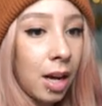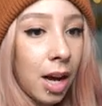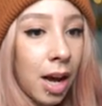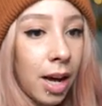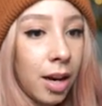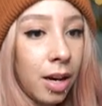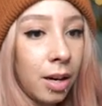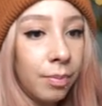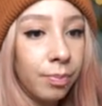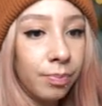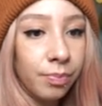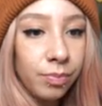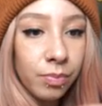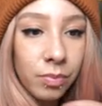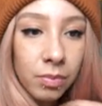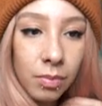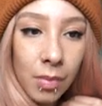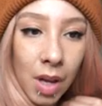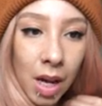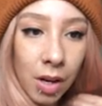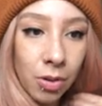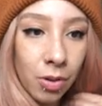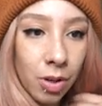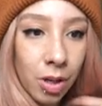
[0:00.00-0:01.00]
I
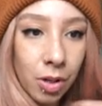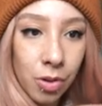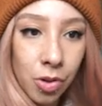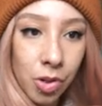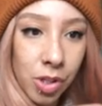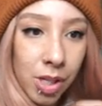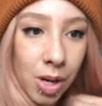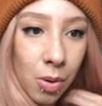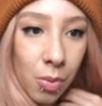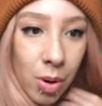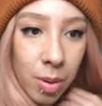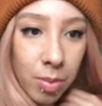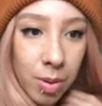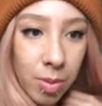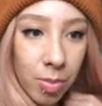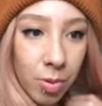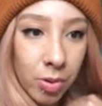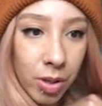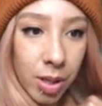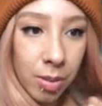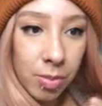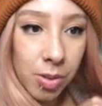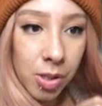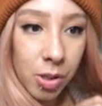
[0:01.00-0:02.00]
I don't understand why
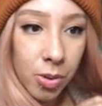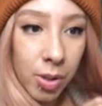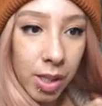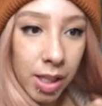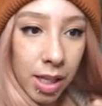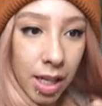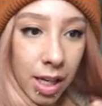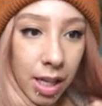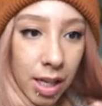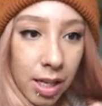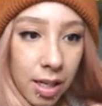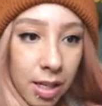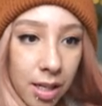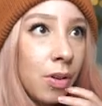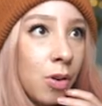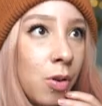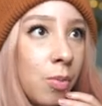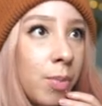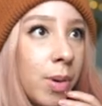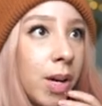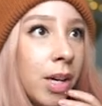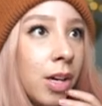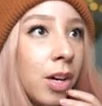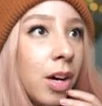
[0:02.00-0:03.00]
people keep doing that. Oh
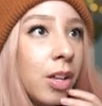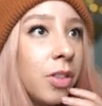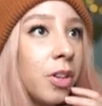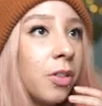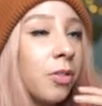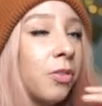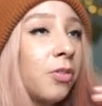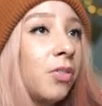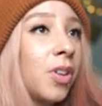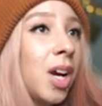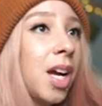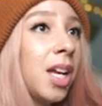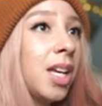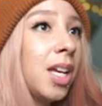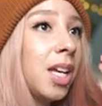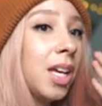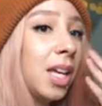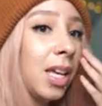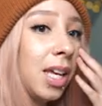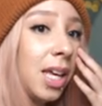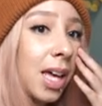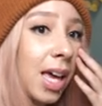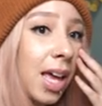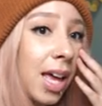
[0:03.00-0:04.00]
my god, they're fighting
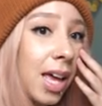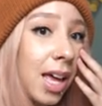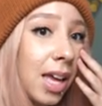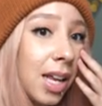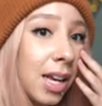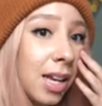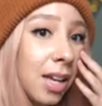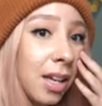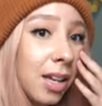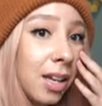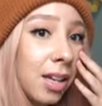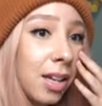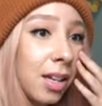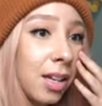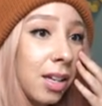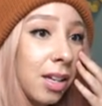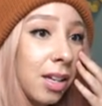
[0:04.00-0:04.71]
again.